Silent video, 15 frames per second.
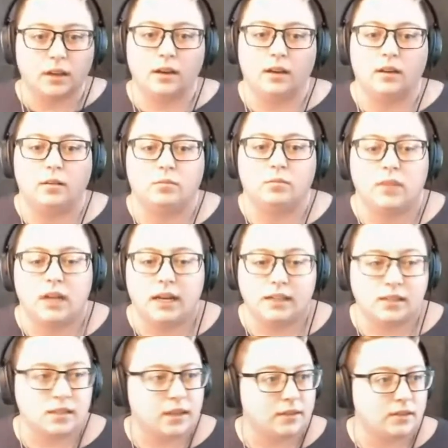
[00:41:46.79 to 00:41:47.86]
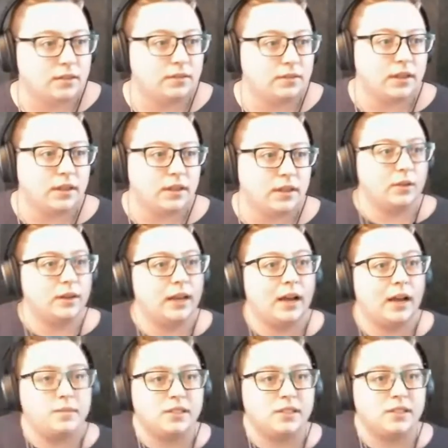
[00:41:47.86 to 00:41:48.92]
Um, I just have to figure out
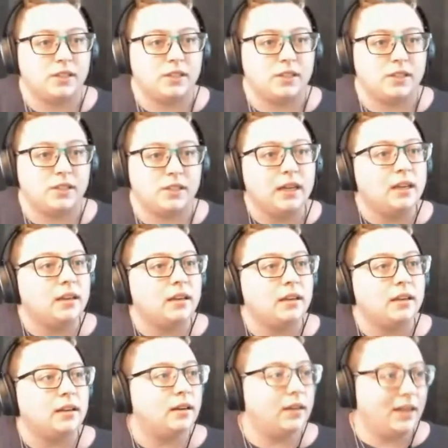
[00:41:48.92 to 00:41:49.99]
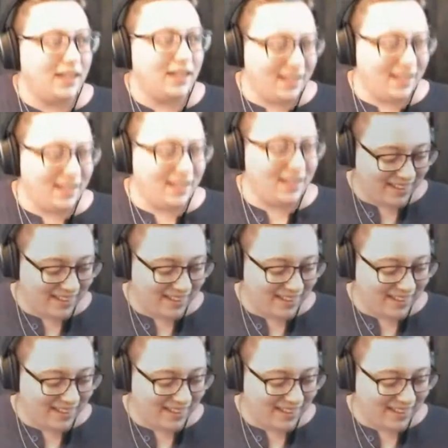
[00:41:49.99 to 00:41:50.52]
what happened to it. Or you can send